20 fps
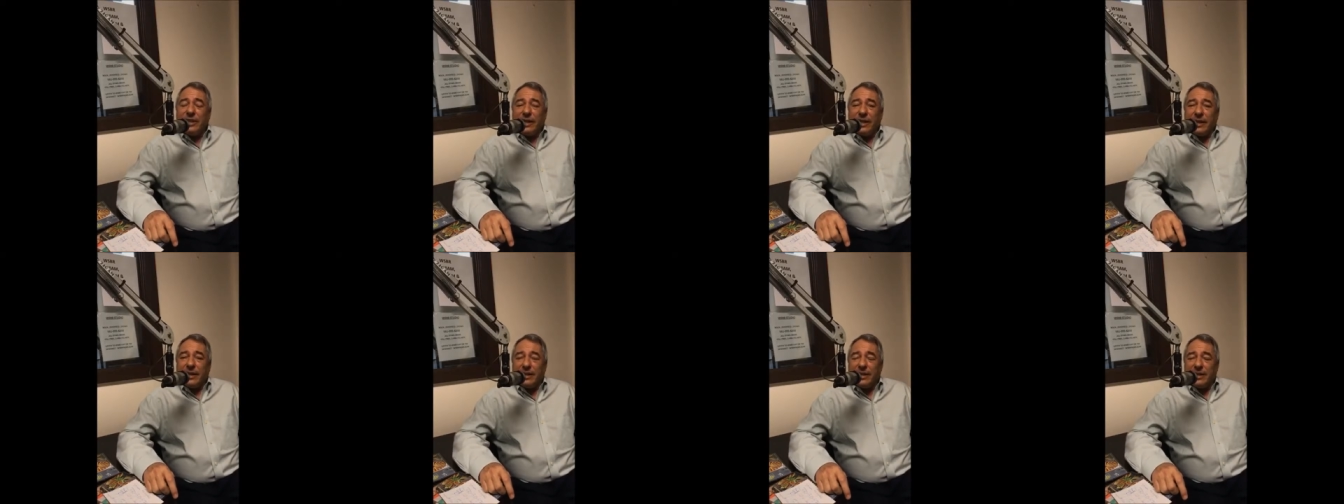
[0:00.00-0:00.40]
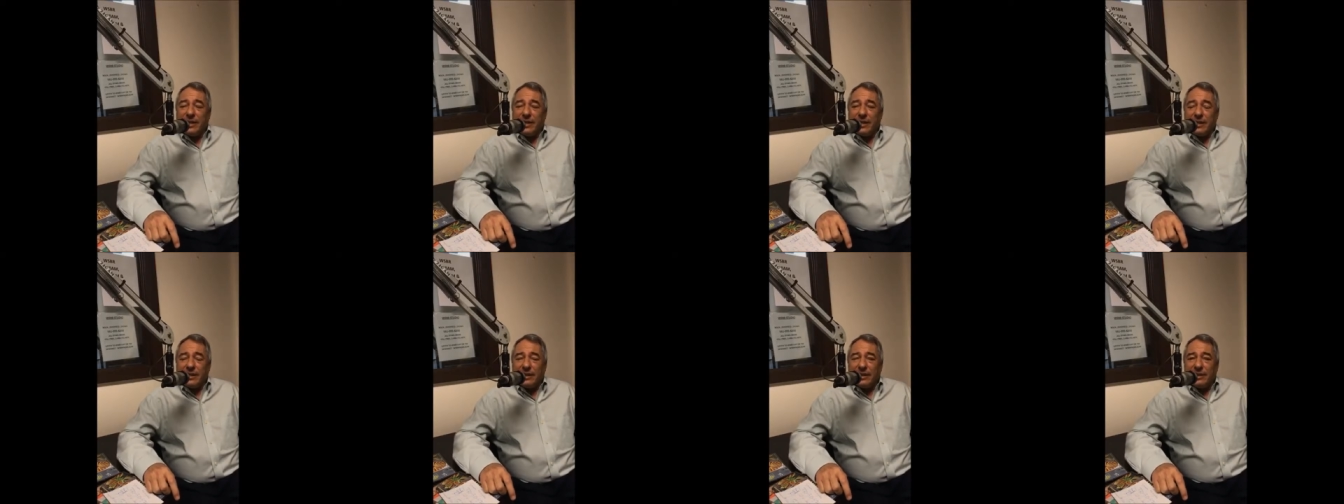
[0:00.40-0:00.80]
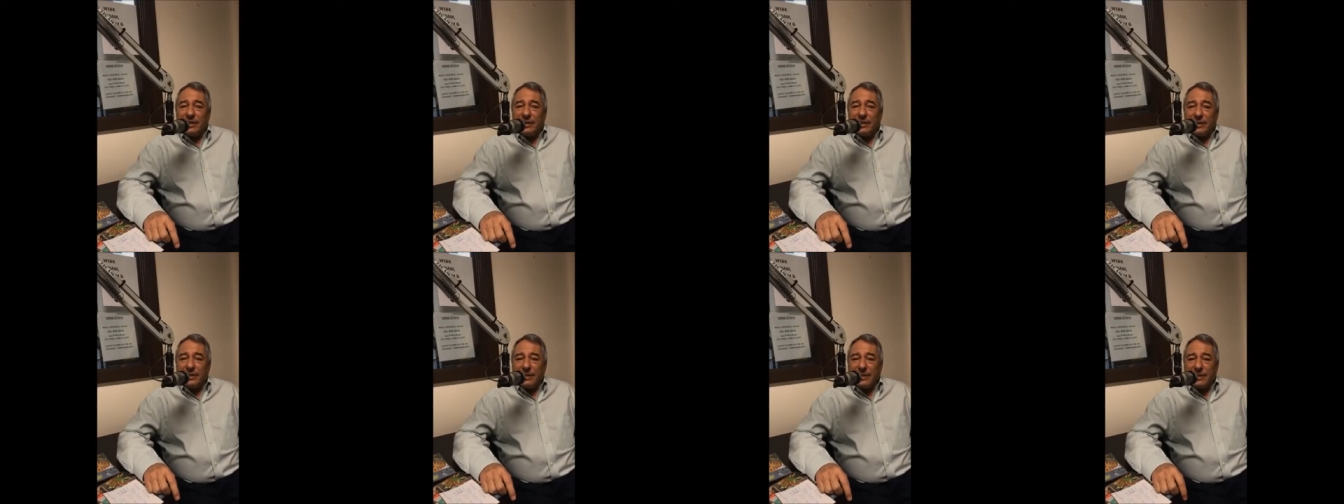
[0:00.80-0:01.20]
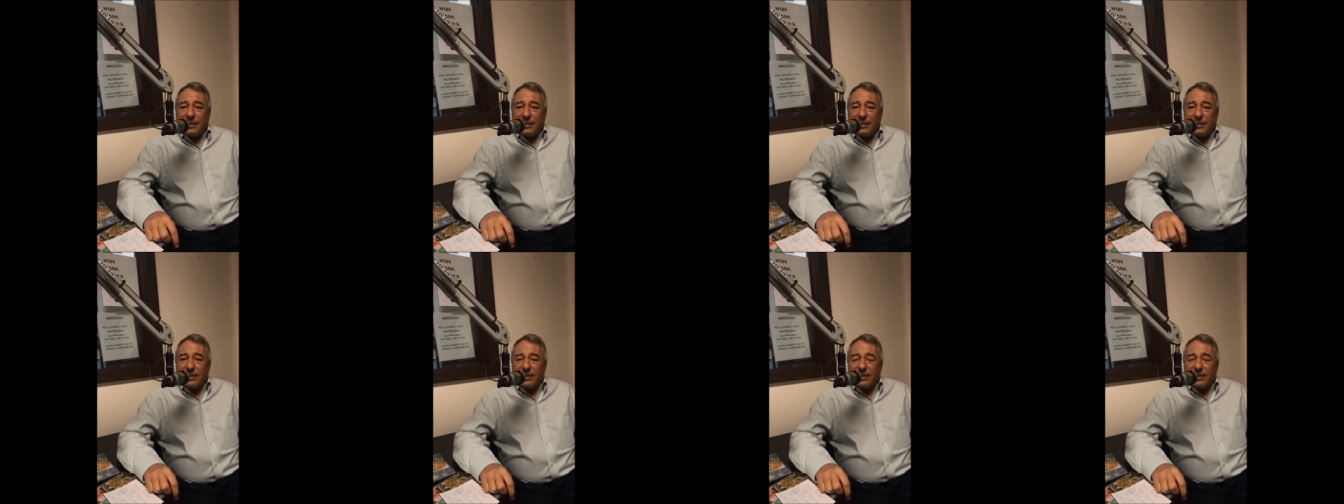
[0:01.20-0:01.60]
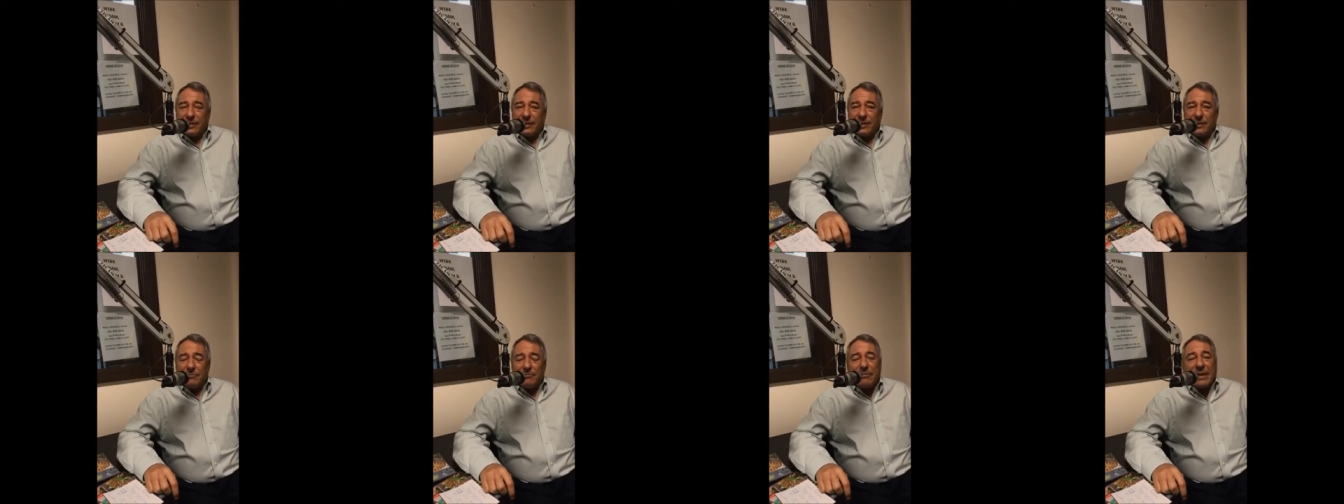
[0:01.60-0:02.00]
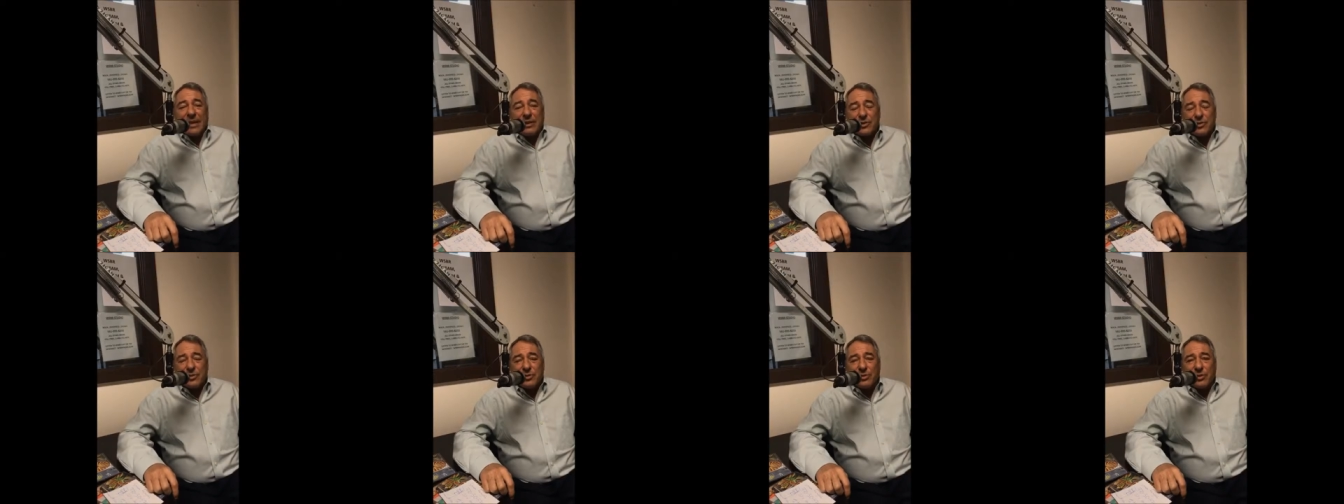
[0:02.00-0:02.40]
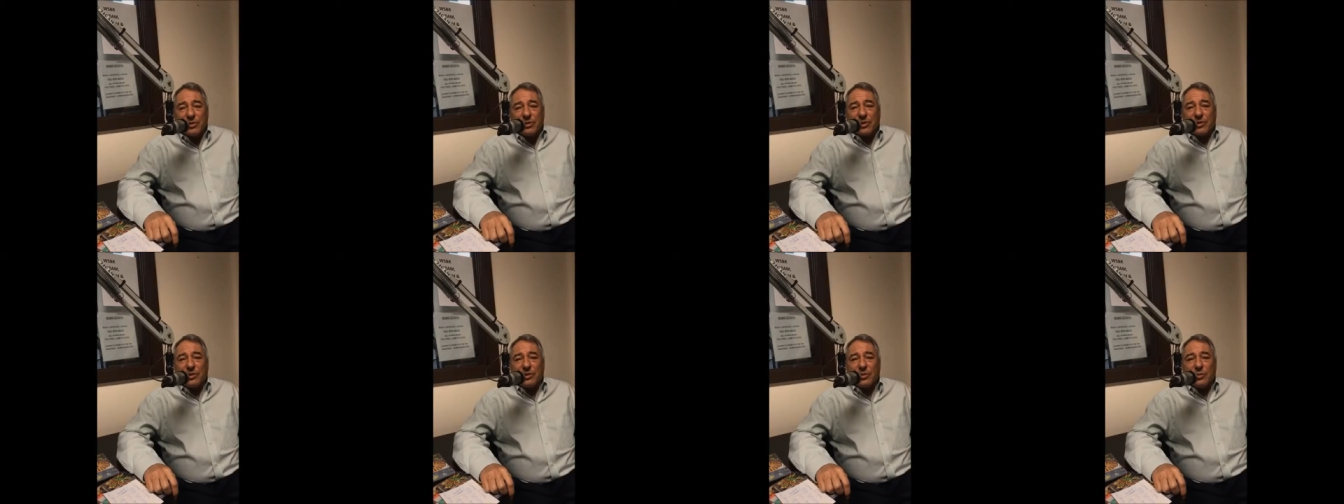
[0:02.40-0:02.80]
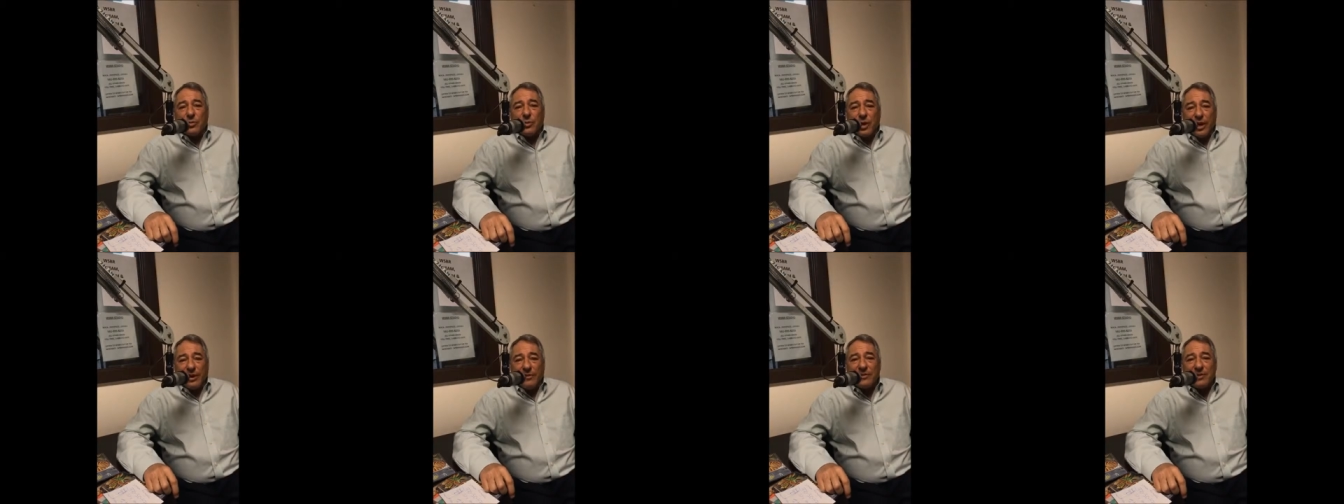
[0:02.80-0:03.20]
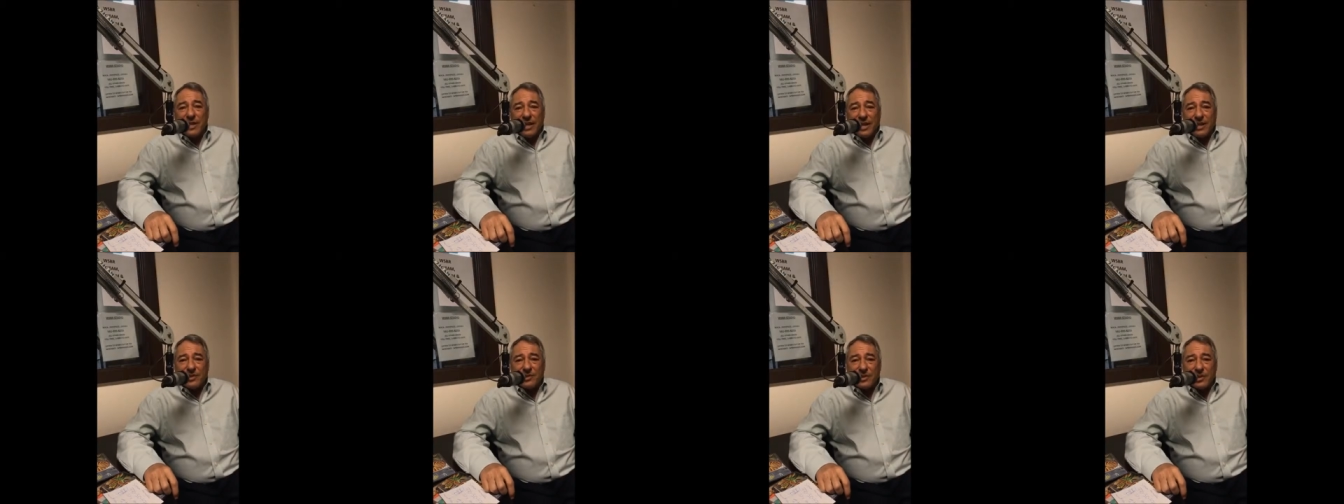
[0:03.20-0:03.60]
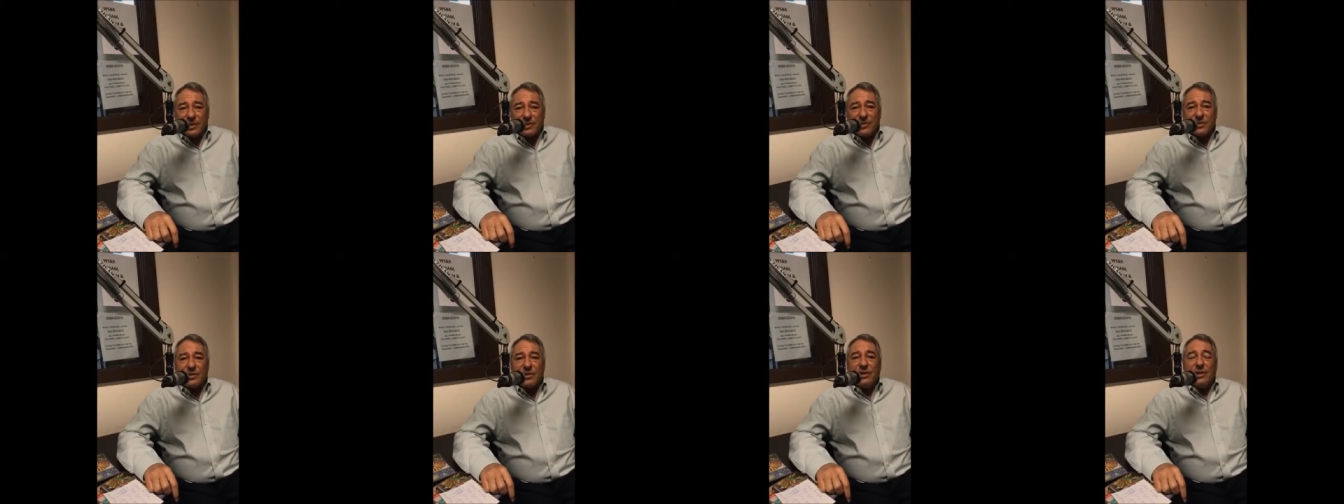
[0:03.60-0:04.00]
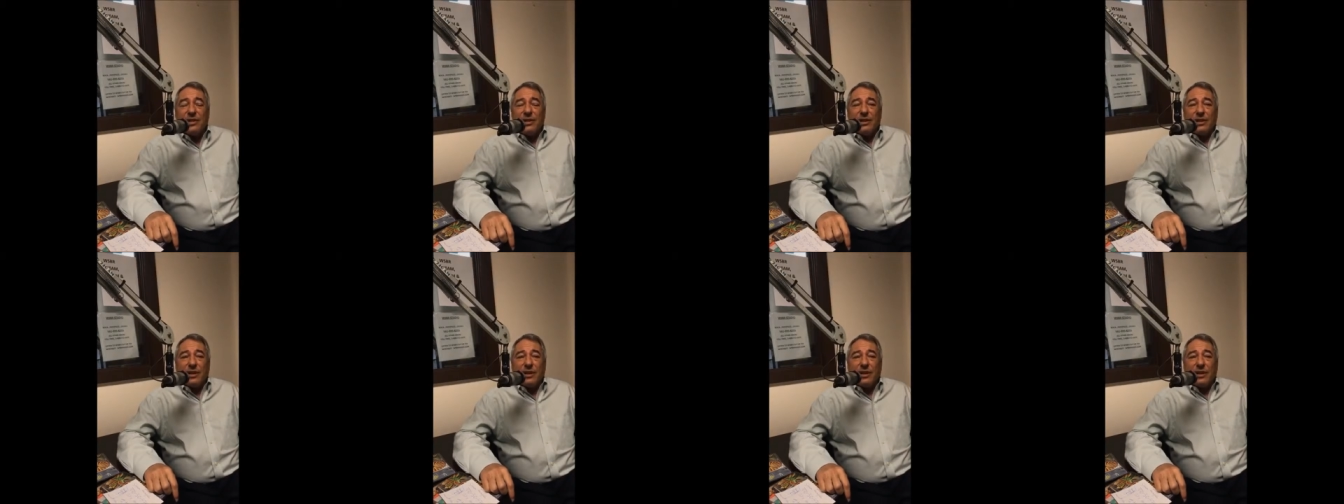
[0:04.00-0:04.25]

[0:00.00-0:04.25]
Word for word: and uh, uh, uh, make sure that the wife's assets